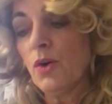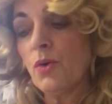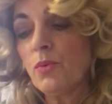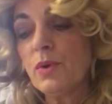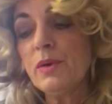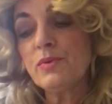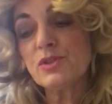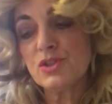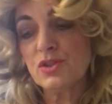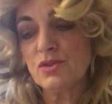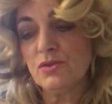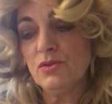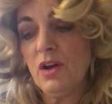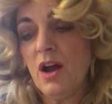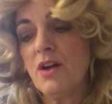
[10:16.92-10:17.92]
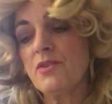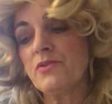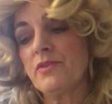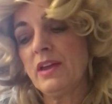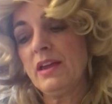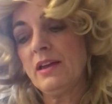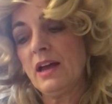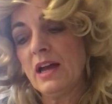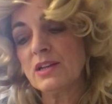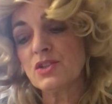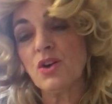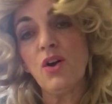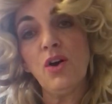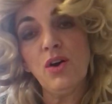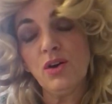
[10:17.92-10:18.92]
We were so hungry and
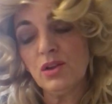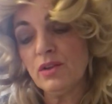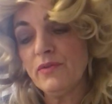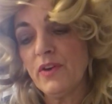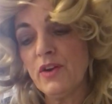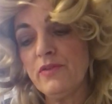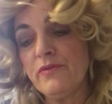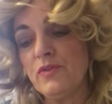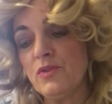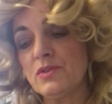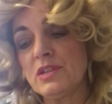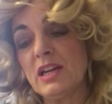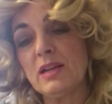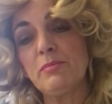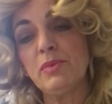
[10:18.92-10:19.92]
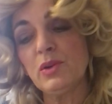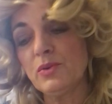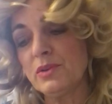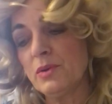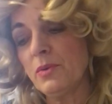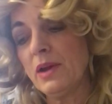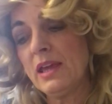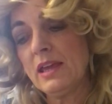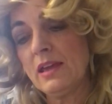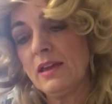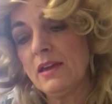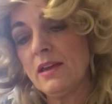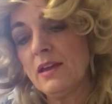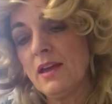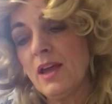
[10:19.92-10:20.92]
all of our food had blown away.
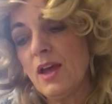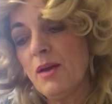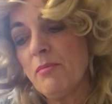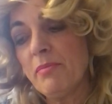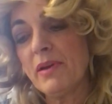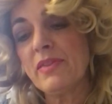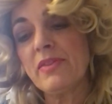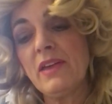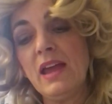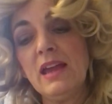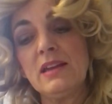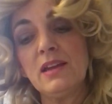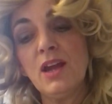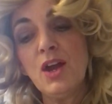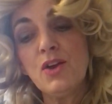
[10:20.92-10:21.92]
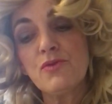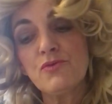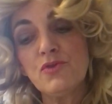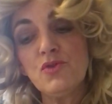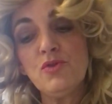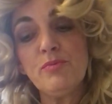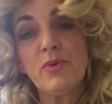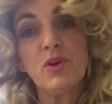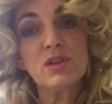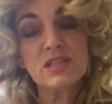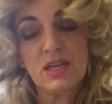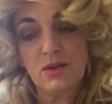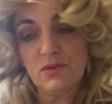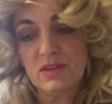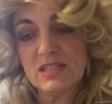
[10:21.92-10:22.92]
But then Roo brought
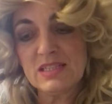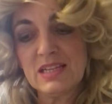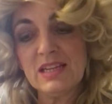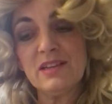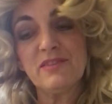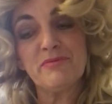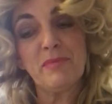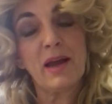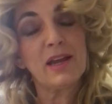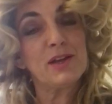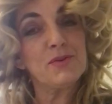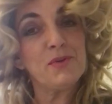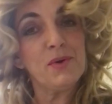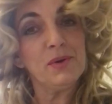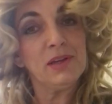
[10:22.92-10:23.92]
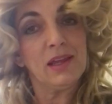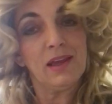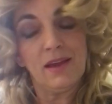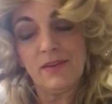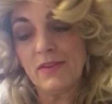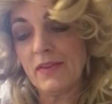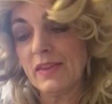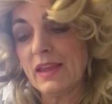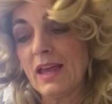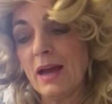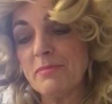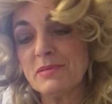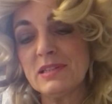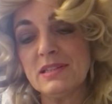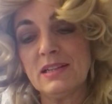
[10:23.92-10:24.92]
out the tin of macaroni that the
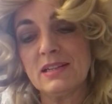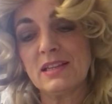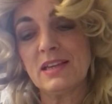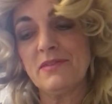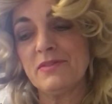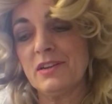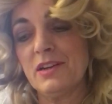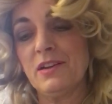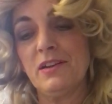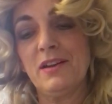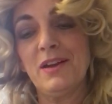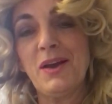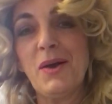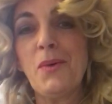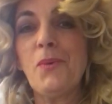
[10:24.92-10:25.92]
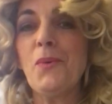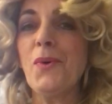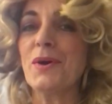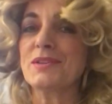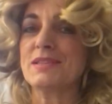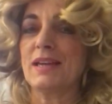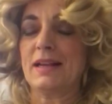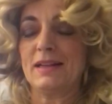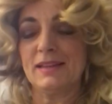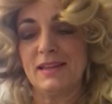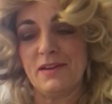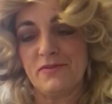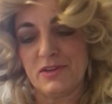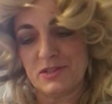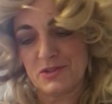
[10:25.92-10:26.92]
captain had given her. What a
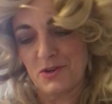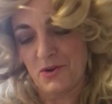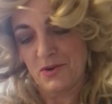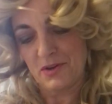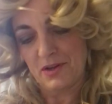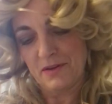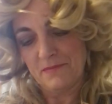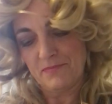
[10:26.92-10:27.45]
clever dog!